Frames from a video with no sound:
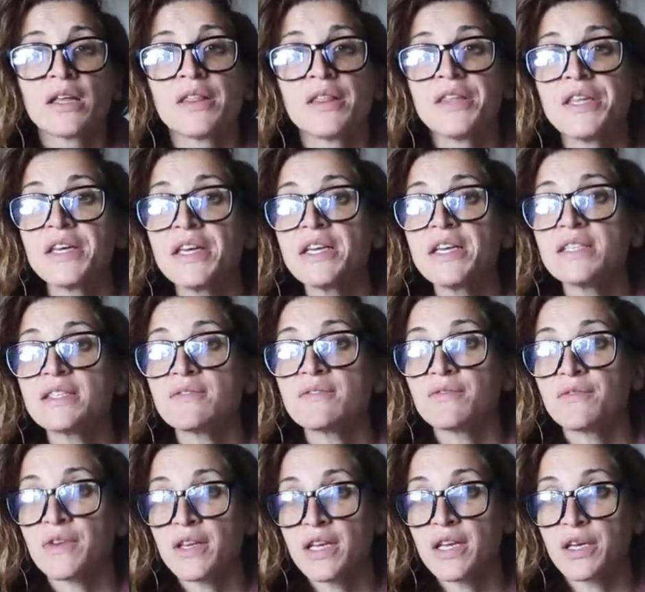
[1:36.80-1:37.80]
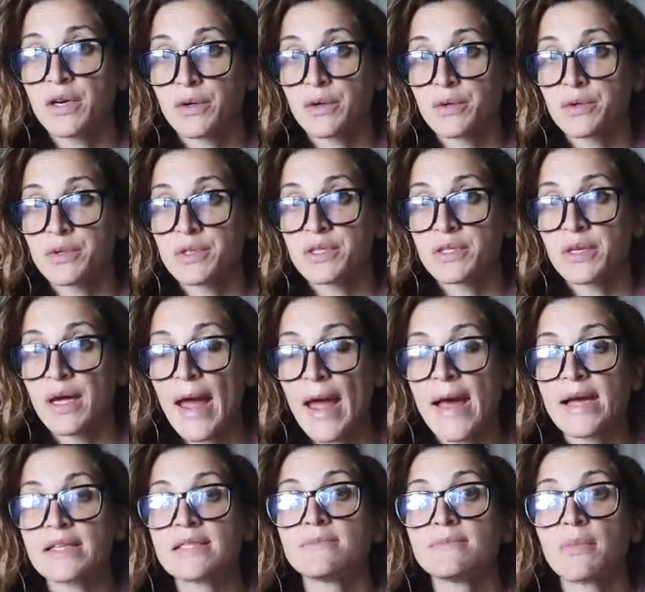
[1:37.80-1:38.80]
These videos,
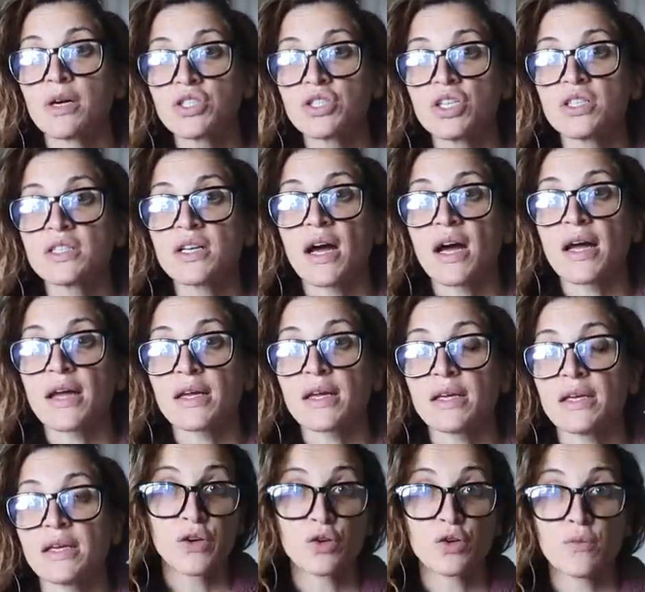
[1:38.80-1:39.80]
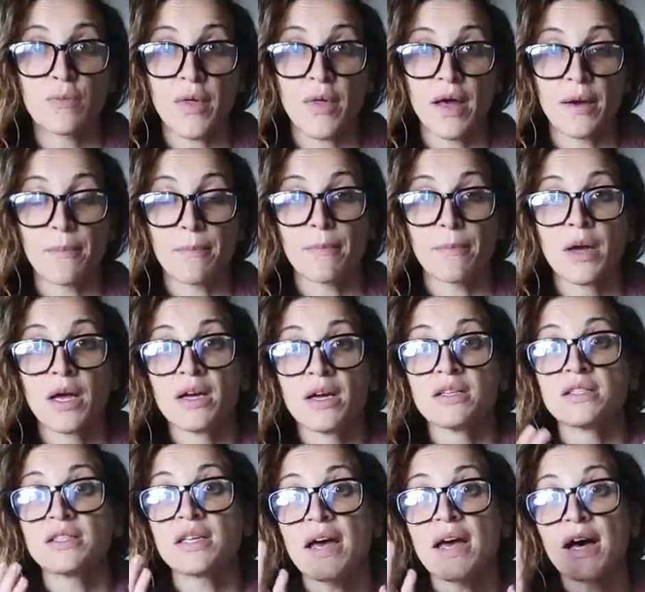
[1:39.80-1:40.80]
as much as I film them
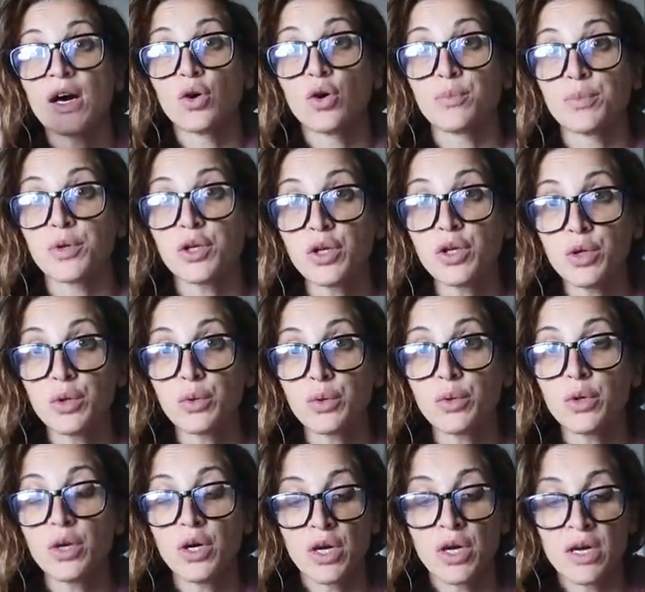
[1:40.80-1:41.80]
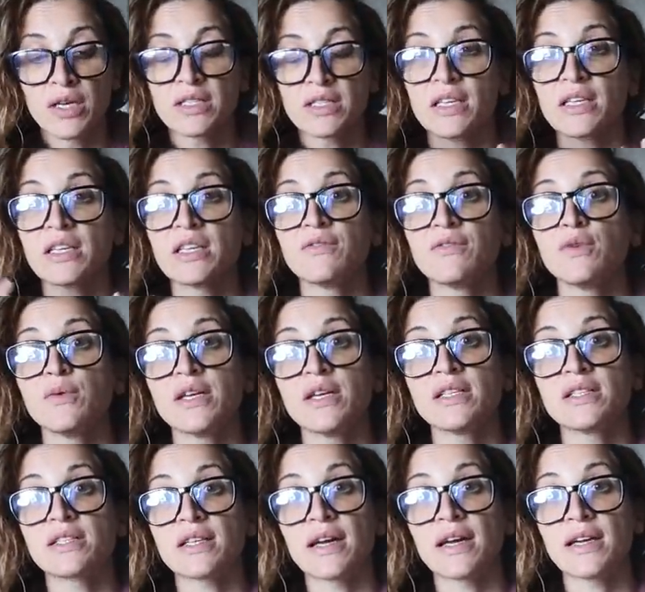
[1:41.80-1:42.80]
to help you, to give you
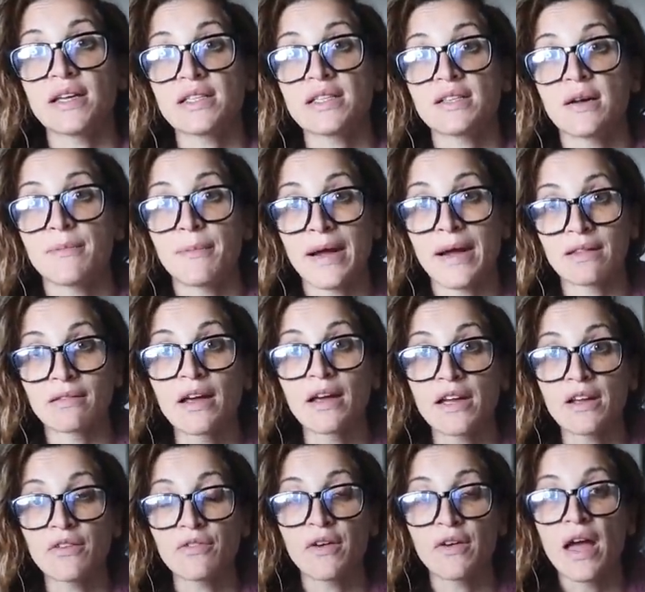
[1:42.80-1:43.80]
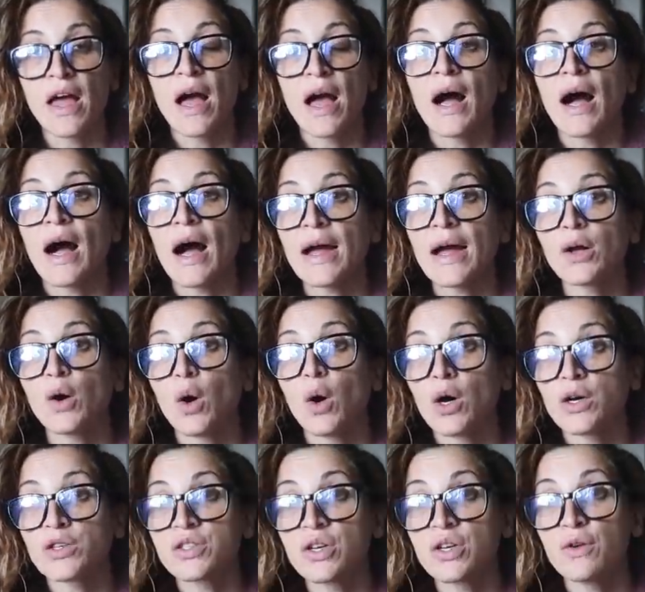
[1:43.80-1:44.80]
insight into my life, I
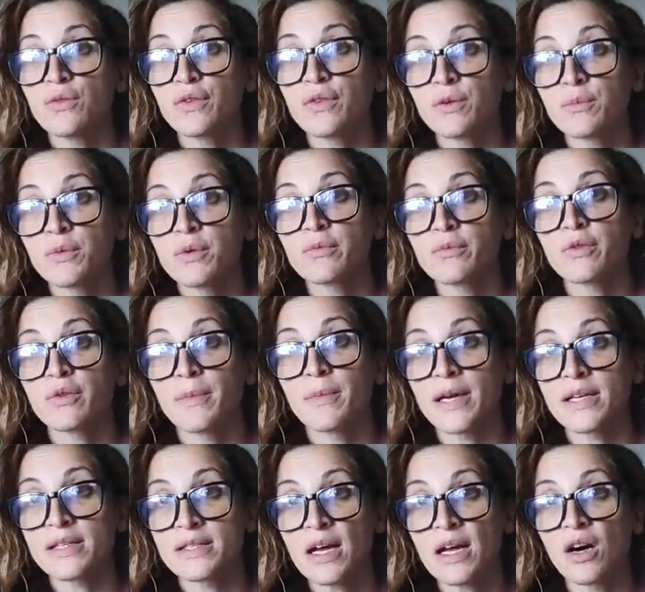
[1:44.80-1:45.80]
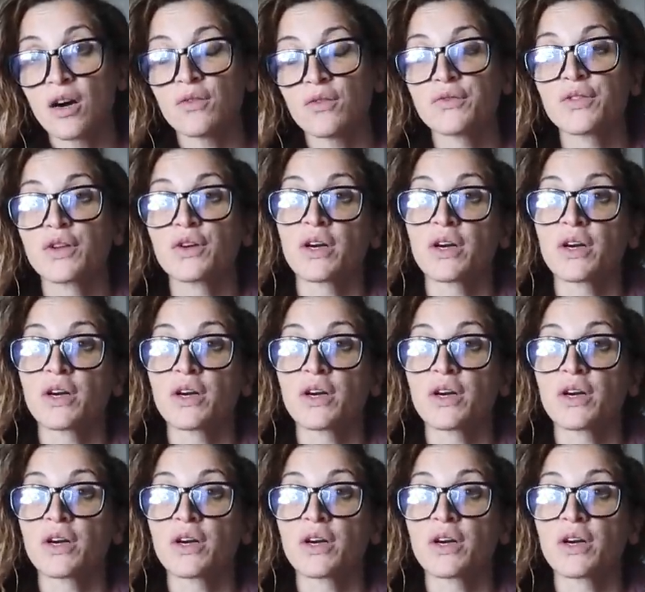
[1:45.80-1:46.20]
also film them for myself.